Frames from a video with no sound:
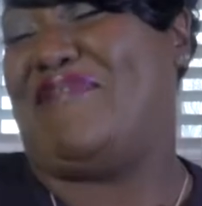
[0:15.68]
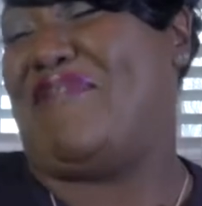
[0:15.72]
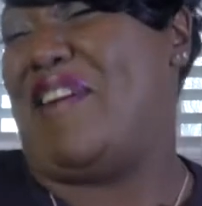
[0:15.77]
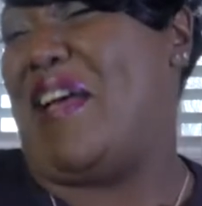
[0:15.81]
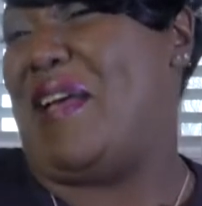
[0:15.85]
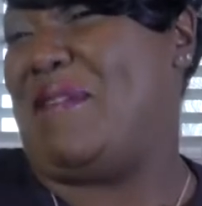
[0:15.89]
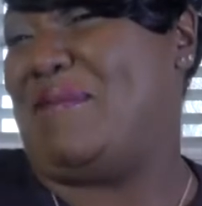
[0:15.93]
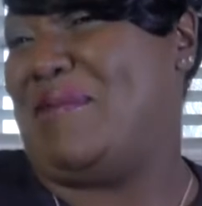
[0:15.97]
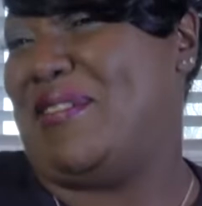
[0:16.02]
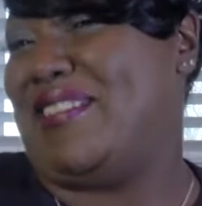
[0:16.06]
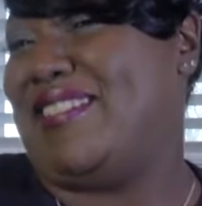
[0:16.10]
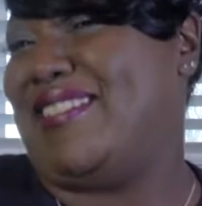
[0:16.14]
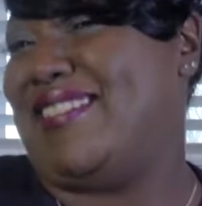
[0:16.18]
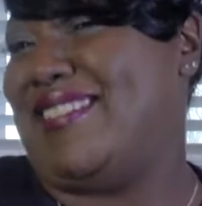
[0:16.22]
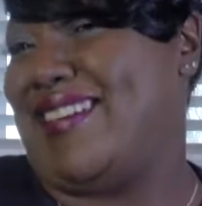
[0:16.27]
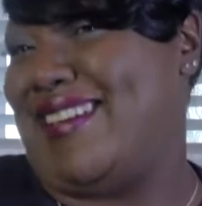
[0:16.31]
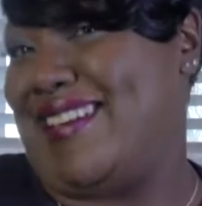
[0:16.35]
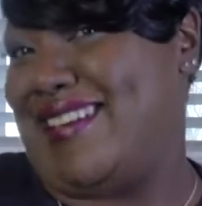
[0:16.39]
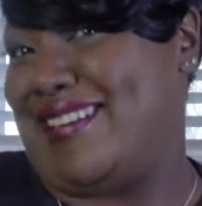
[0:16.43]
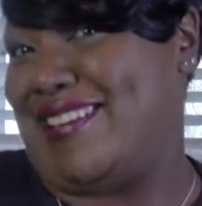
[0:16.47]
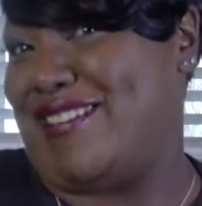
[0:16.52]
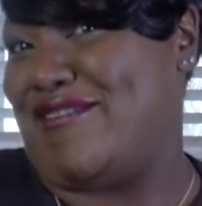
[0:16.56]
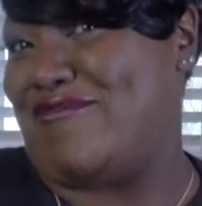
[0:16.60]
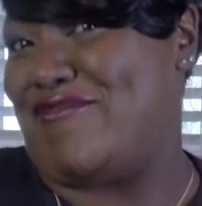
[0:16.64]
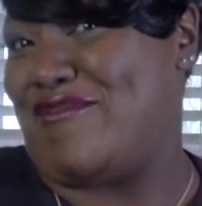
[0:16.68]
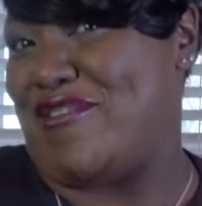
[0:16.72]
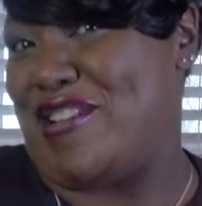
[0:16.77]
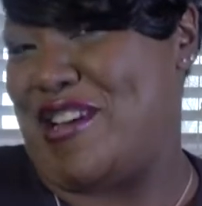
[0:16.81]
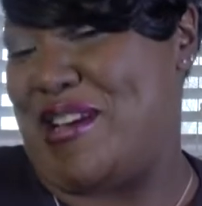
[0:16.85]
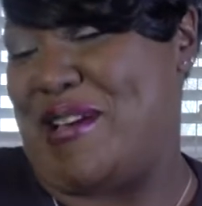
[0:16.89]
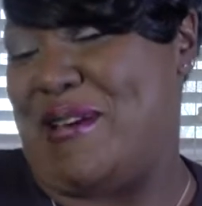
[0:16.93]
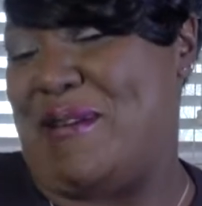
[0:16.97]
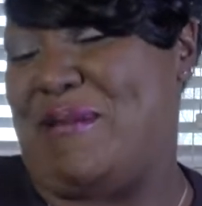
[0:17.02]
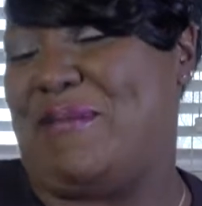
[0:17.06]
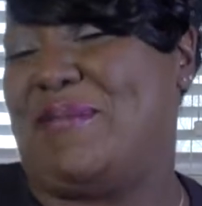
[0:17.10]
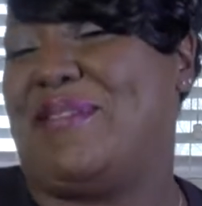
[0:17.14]
Famous Chicken and
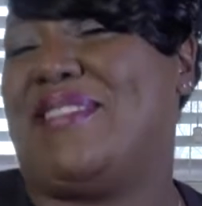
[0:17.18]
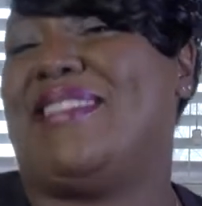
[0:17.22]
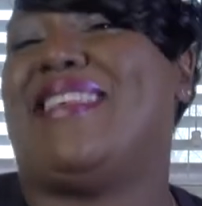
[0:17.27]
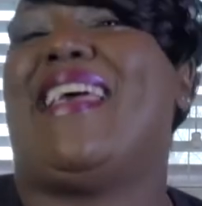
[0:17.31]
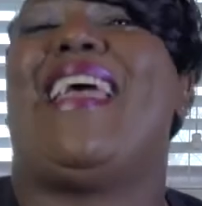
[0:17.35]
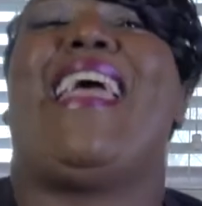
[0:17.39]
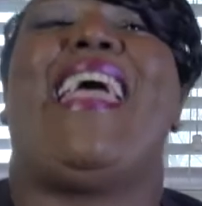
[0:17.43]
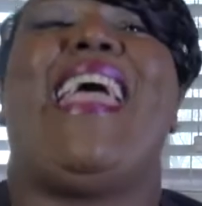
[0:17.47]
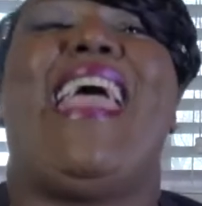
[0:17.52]
Ribs.